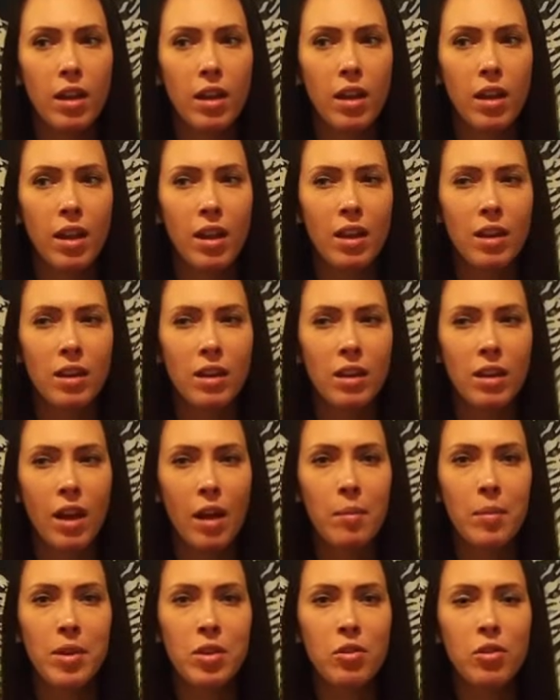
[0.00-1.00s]
And
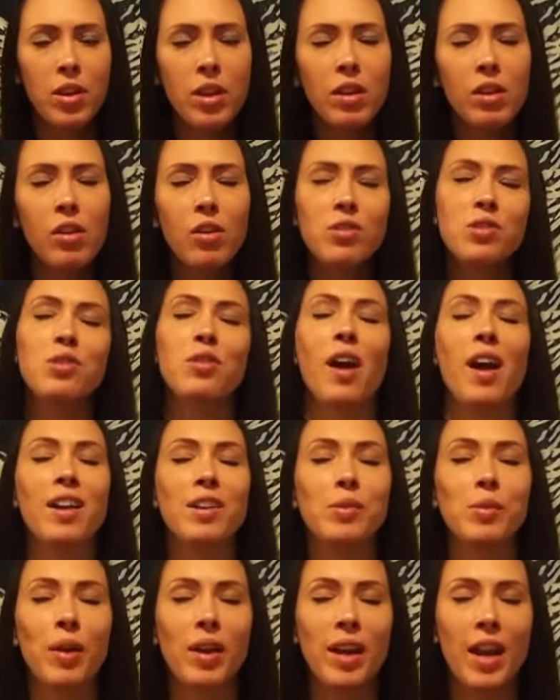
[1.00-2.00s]
I mean, you can close your
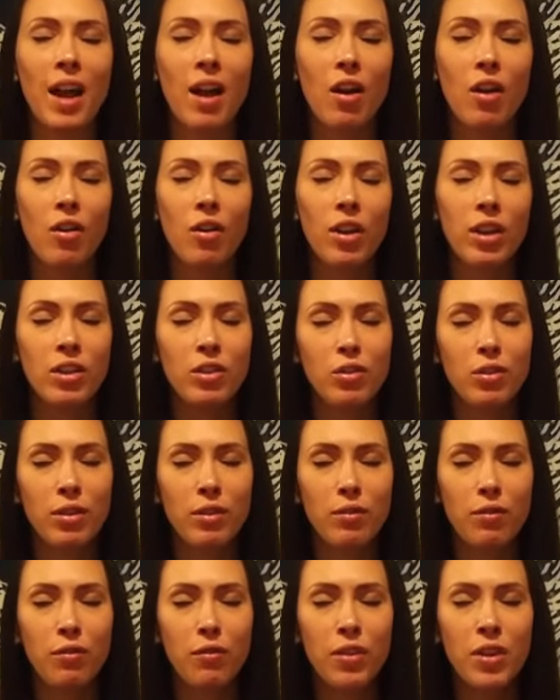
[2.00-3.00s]
eyes right now and you
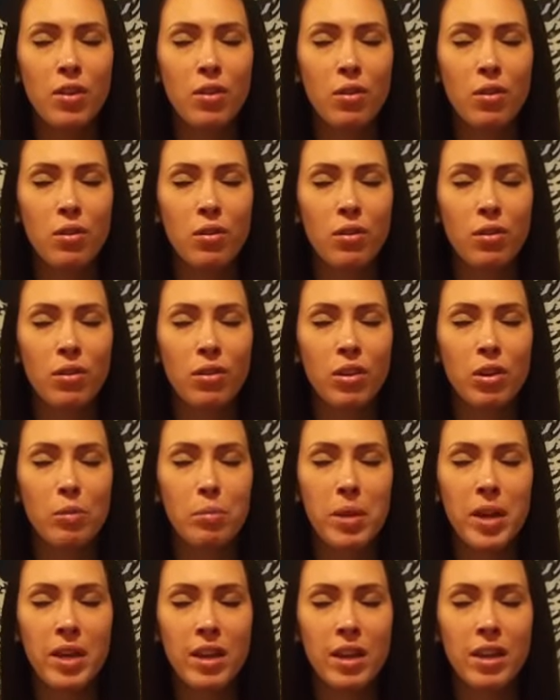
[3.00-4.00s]
can feel your
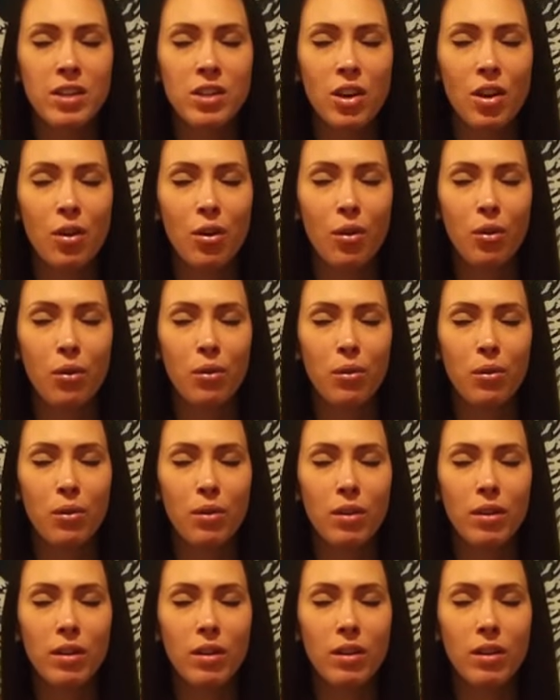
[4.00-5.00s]
pinky toe
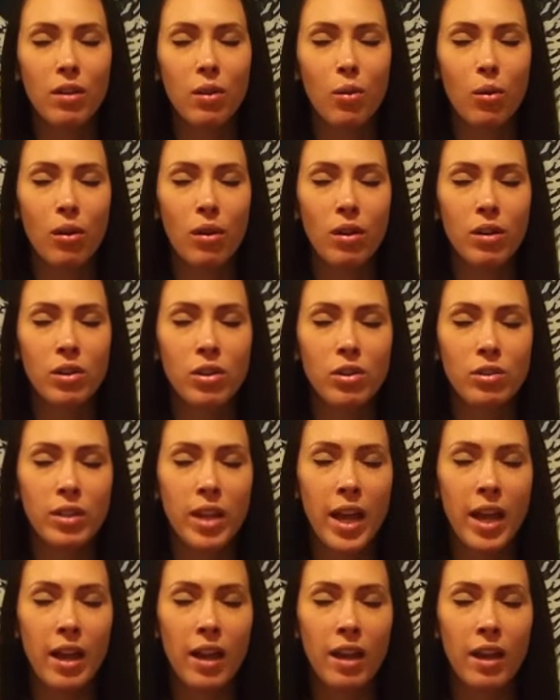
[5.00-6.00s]
or your
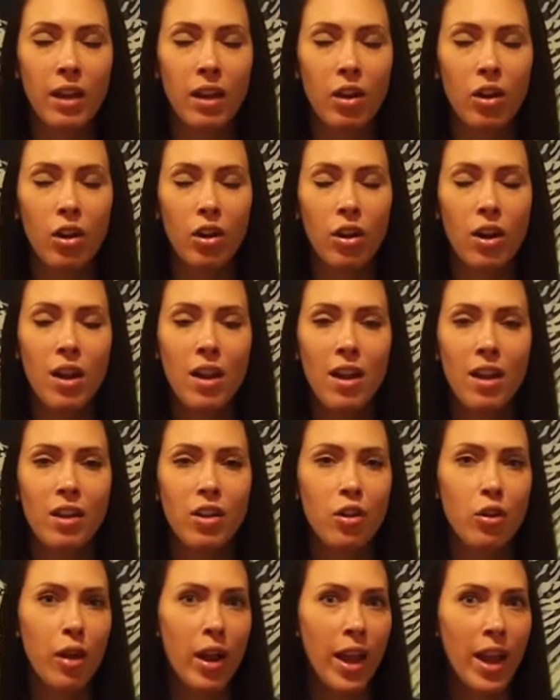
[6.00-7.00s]
leg, or
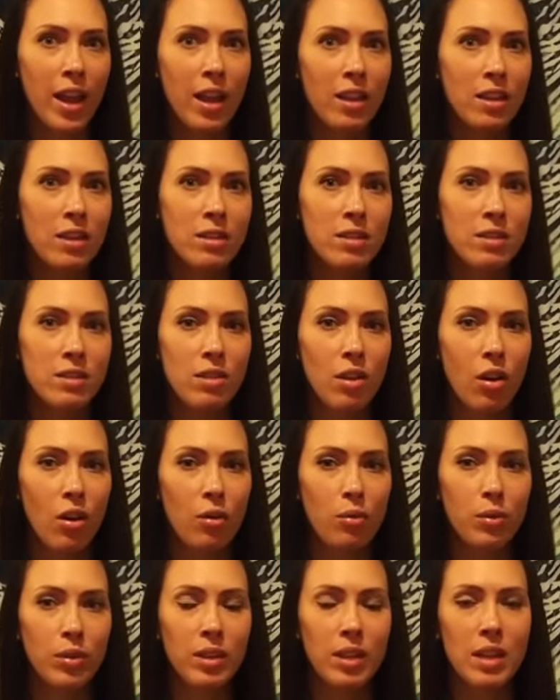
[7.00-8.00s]
your hands are
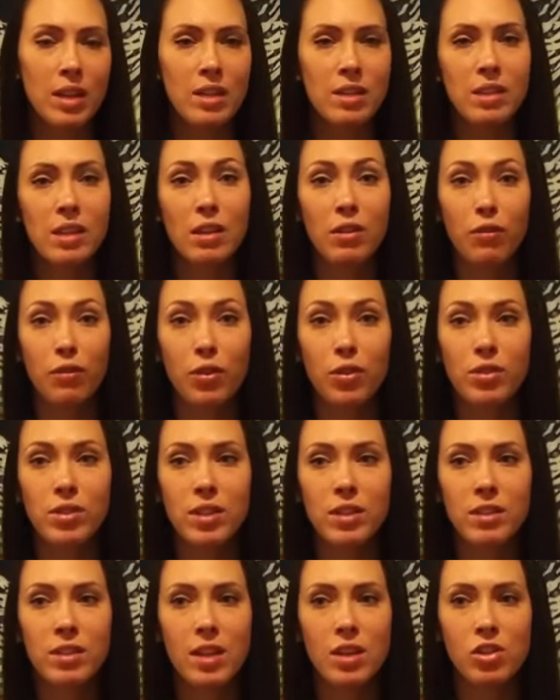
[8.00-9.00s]
really easy to feel
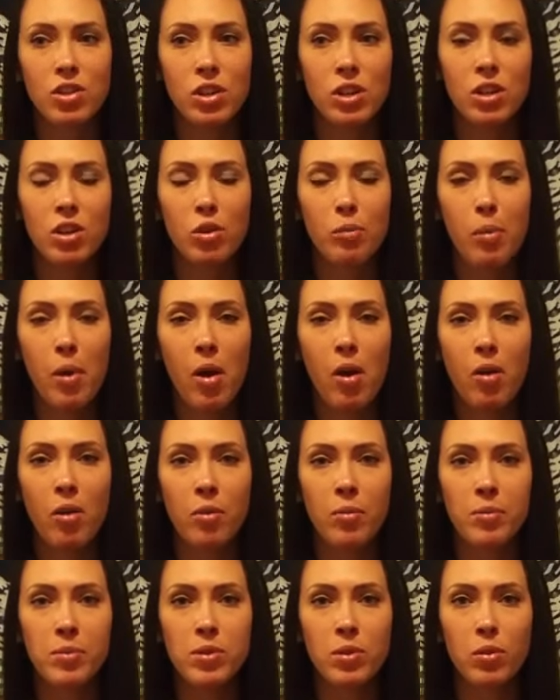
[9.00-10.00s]
sensation in your
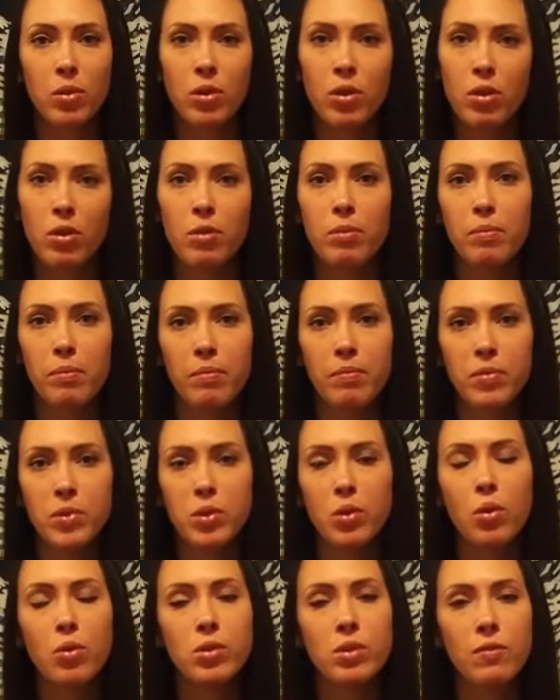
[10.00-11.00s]
palms or your
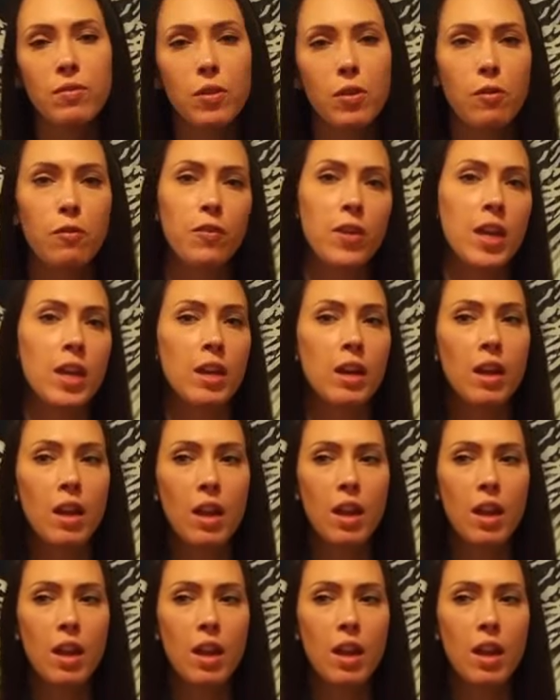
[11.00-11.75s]
soles of your feet.